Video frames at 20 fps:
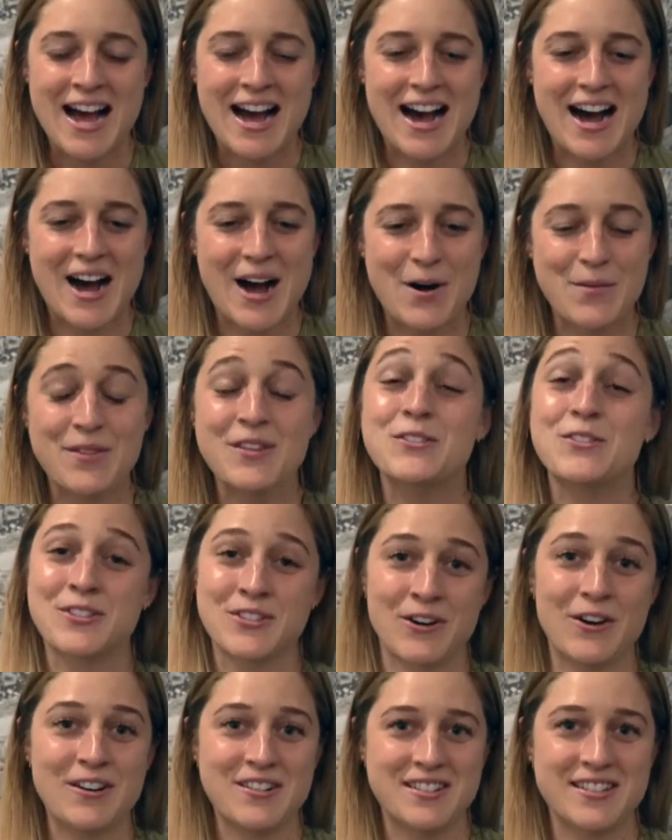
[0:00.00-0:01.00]
And this was
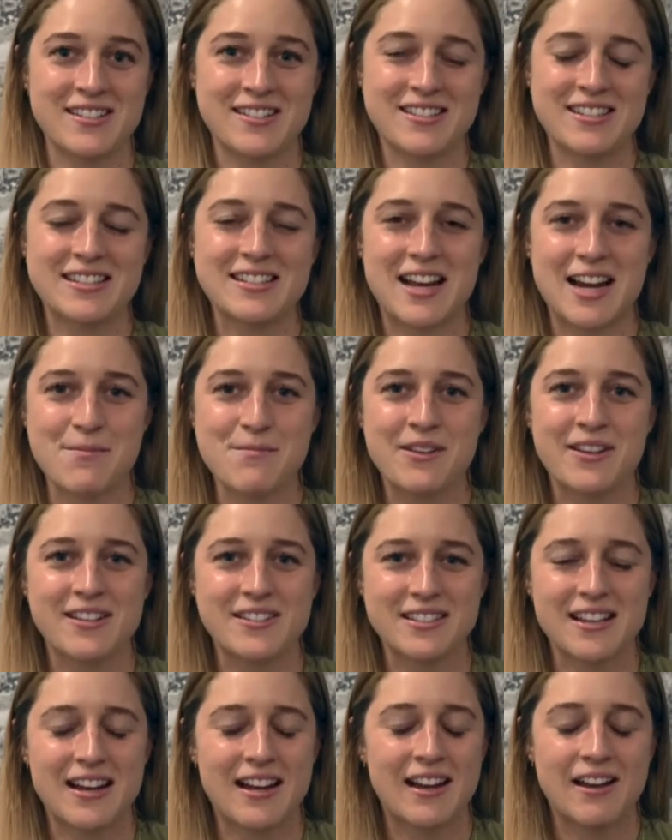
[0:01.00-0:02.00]
hard to decide
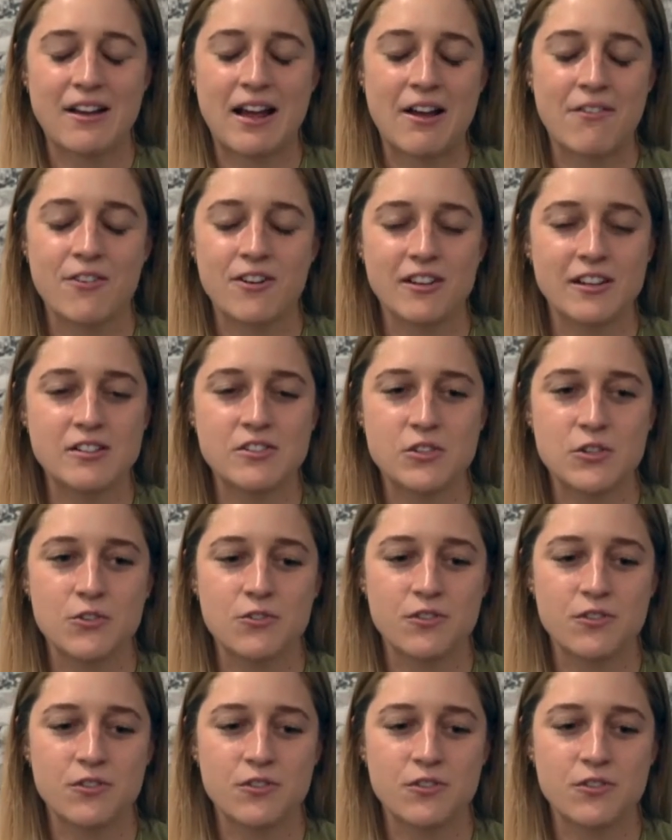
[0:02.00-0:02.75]
because I really do